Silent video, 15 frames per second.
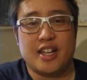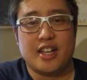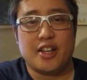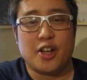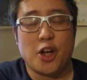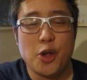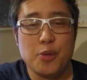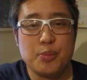
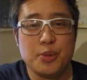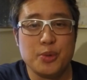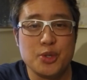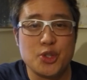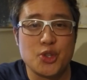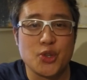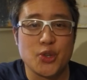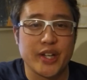and I hope you
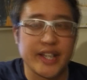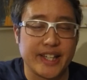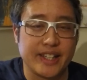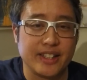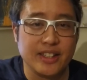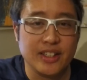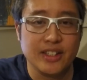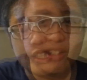enjoy
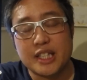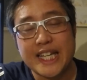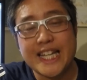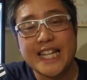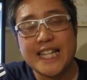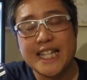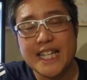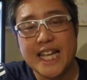it. And
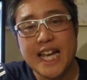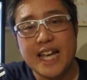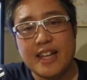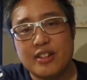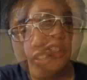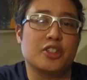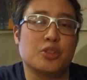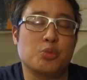in the
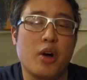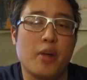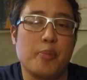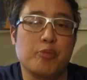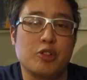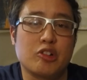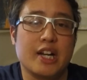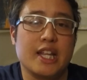end, this is
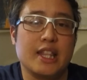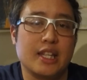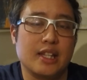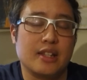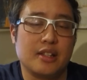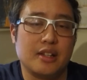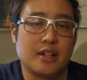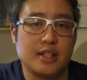one great
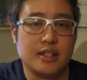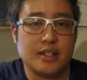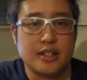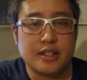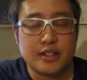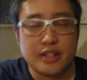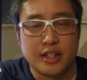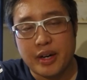thing that I
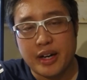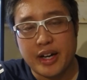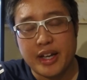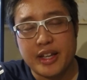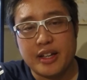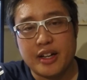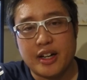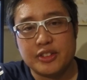learned
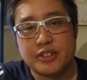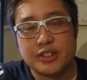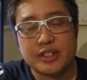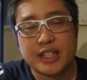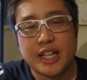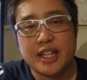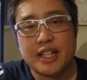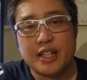by
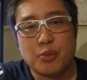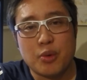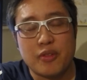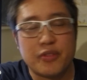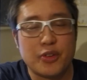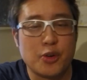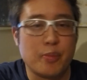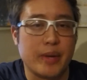understanding what
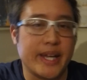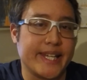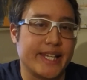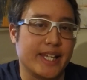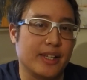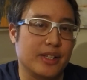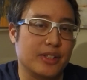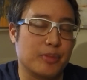
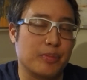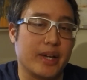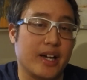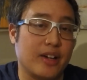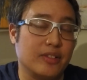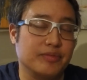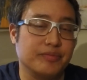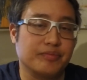filmmaking is
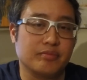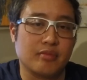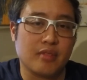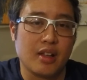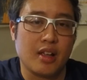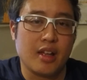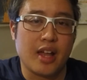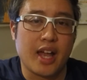about
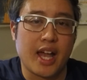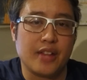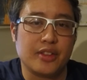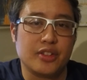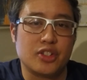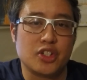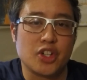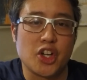
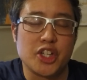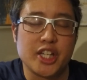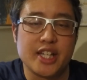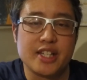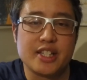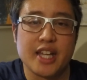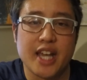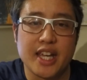and the journey
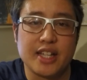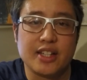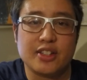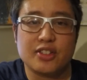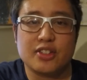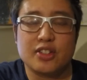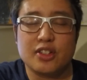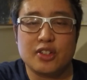it
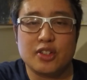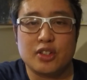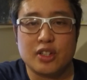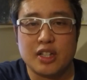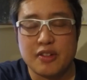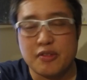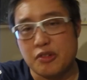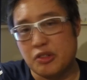takes to
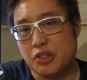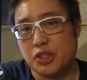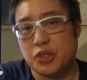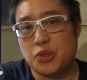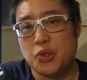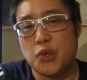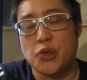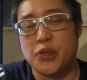deliver a
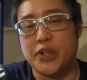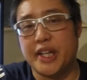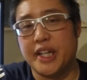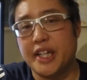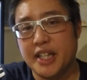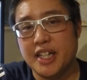story.